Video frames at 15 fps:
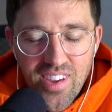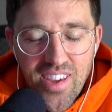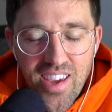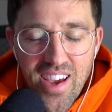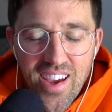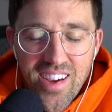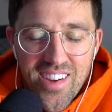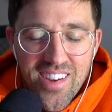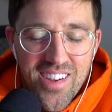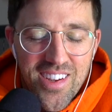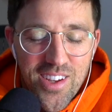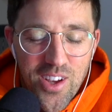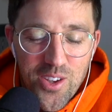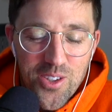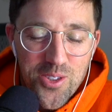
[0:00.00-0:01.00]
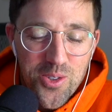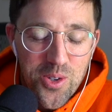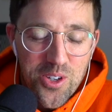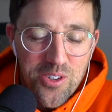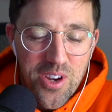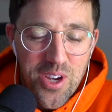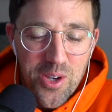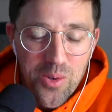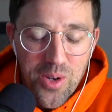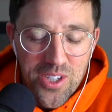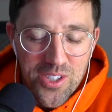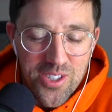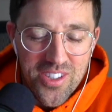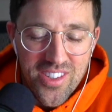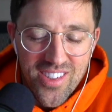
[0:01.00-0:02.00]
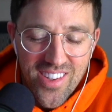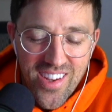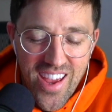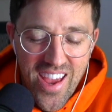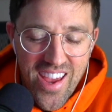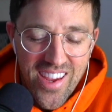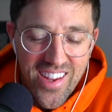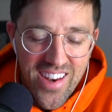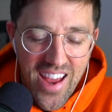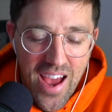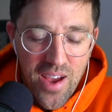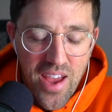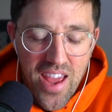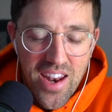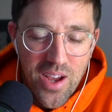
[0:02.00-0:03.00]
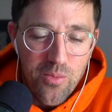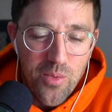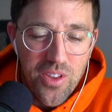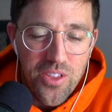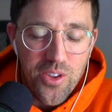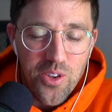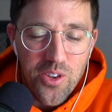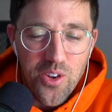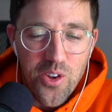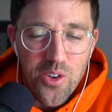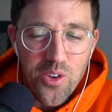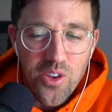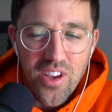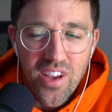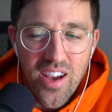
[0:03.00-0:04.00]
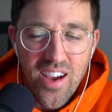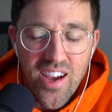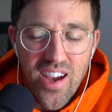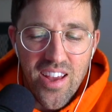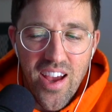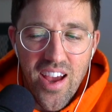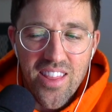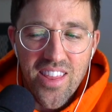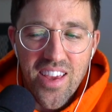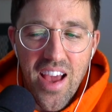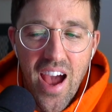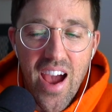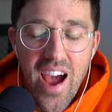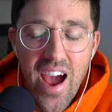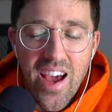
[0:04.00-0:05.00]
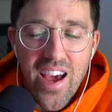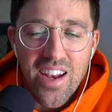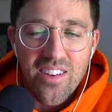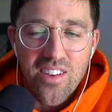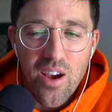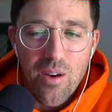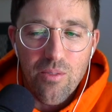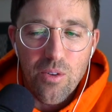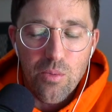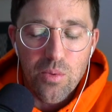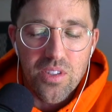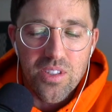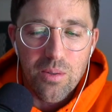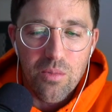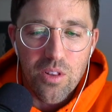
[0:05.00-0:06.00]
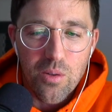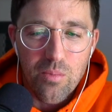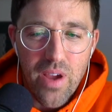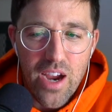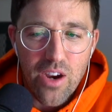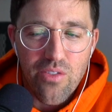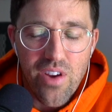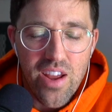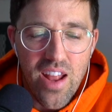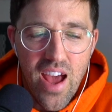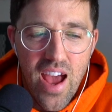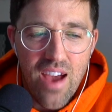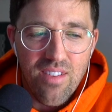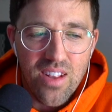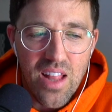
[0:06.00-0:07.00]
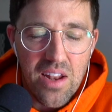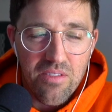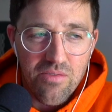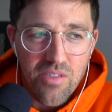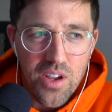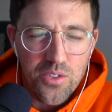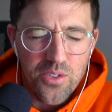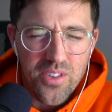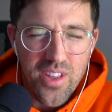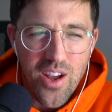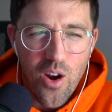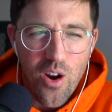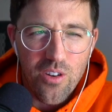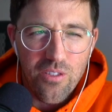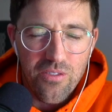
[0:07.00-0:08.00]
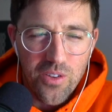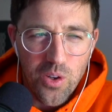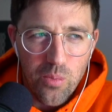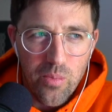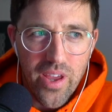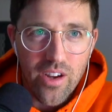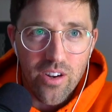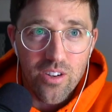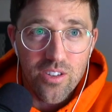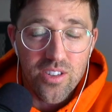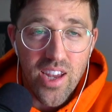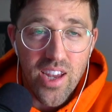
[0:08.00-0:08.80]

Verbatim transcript: Yeah, also a great question, and I and I'm with you. You know, you, I I think I, I kind of come from a similar background. I have a lot of friends that are filmmakers,